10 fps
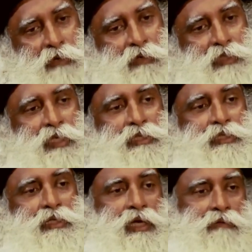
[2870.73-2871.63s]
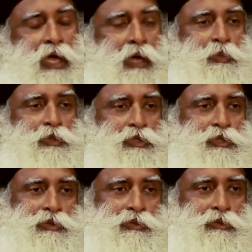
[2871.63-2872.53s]
When such a thing never happens
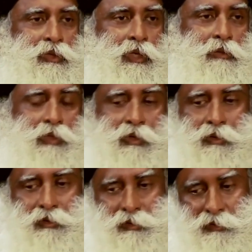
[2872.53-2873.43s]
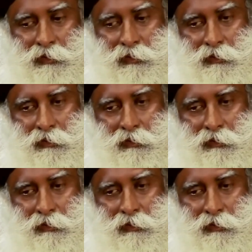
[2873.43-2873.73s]
to you, because